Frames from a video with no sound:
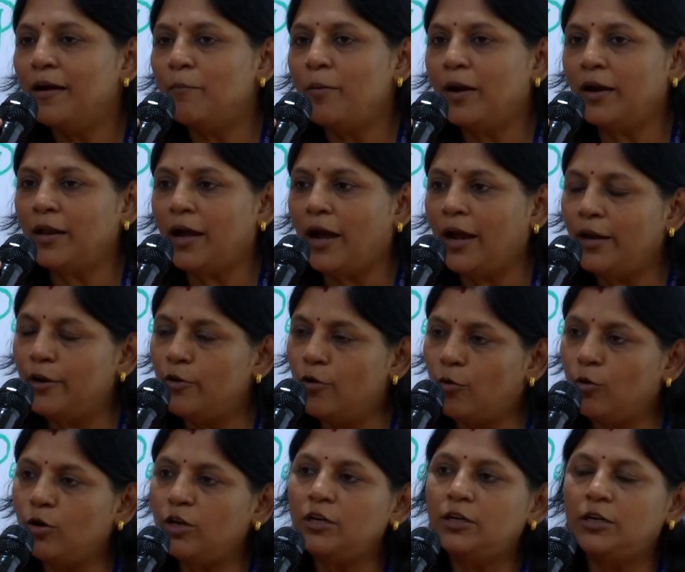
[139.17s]
But I
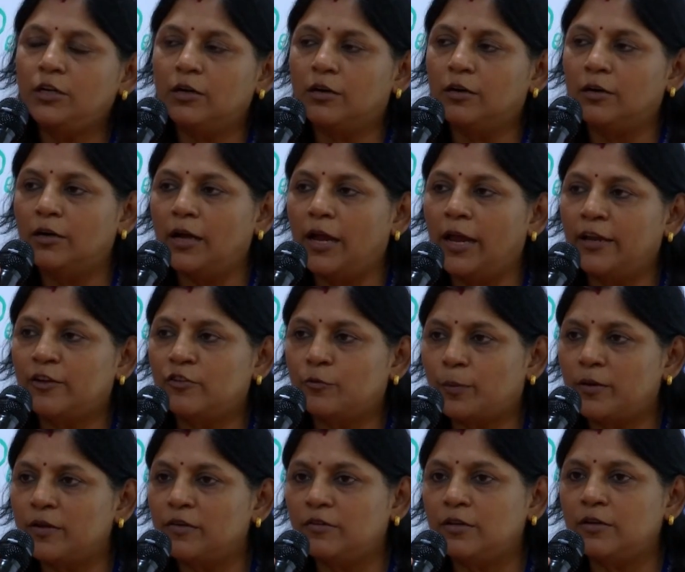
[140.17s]
don't
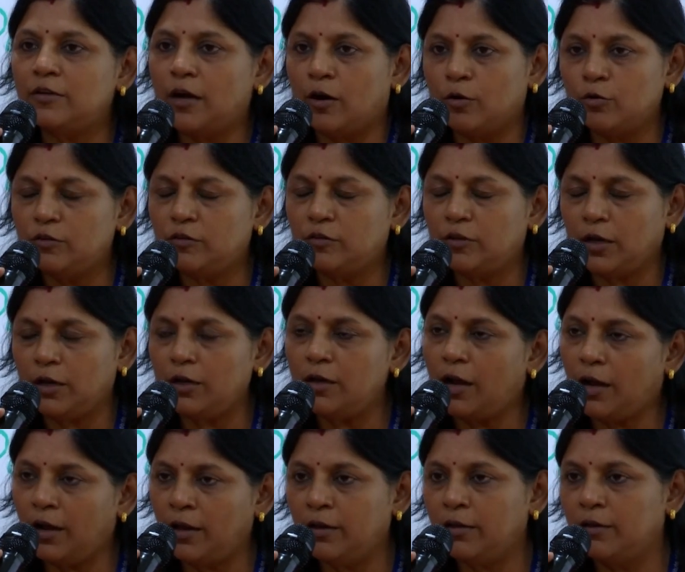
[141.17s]
express it outside.
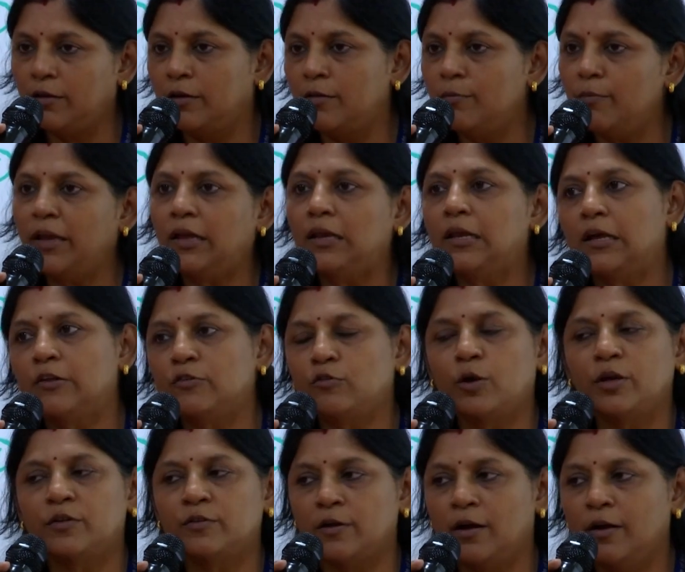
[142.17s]
I remain as
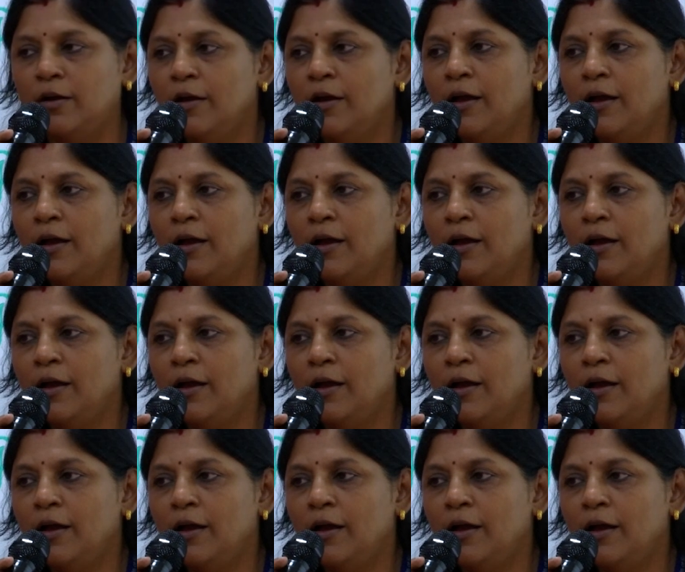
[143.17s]
a